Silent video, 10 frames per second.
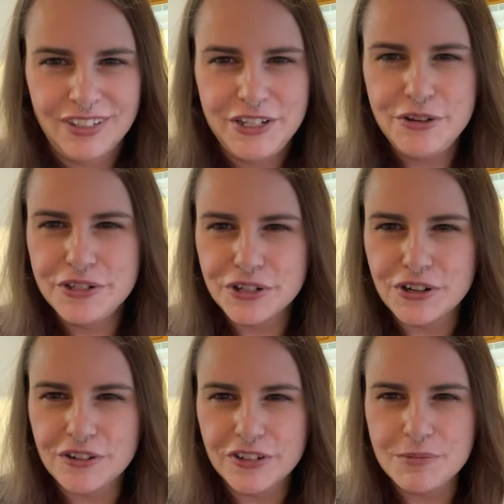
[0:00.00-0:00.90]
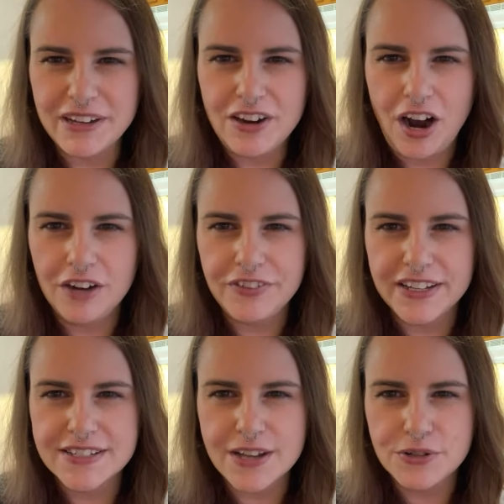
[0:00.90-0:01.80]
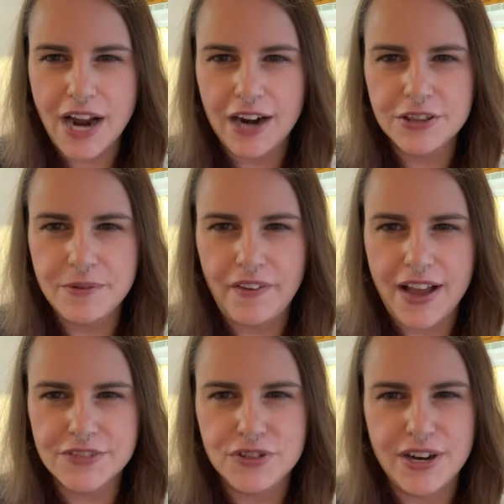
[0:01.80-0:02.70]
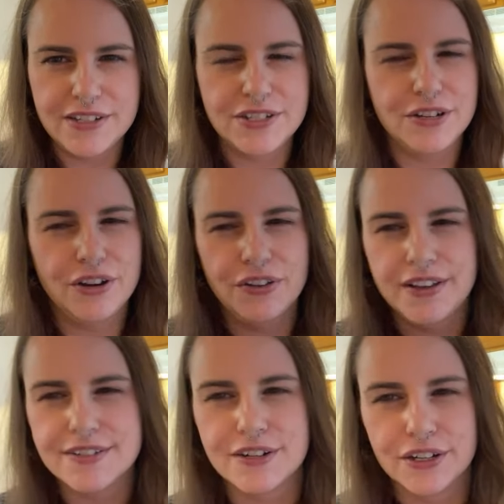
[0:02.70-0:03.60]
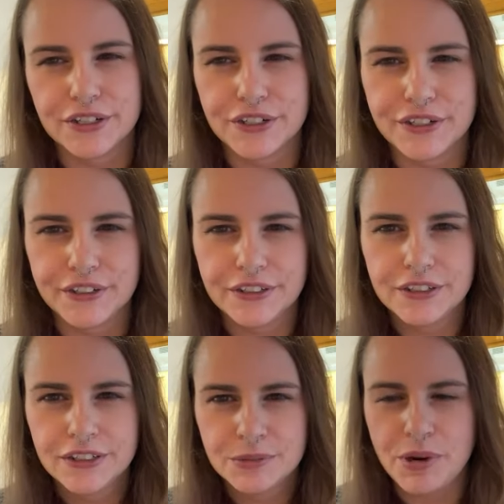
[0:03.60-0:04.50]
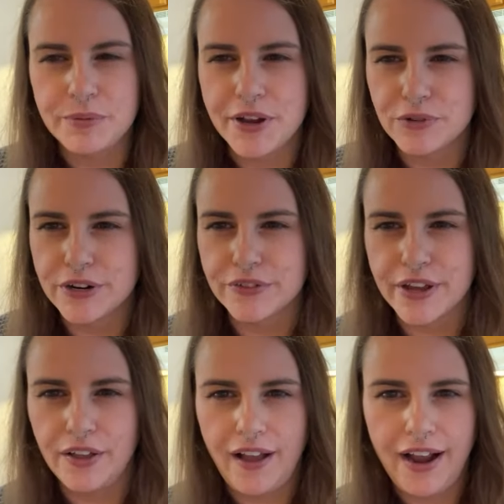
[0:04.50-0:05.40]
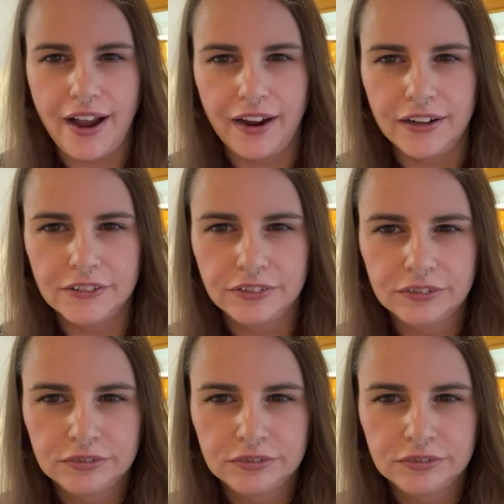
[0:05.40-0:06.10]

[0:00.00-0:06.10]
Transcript: you and your girlfriend have been coughing and so tired the last few days too. Oh, that's not good. Probably have whatever the hell I have.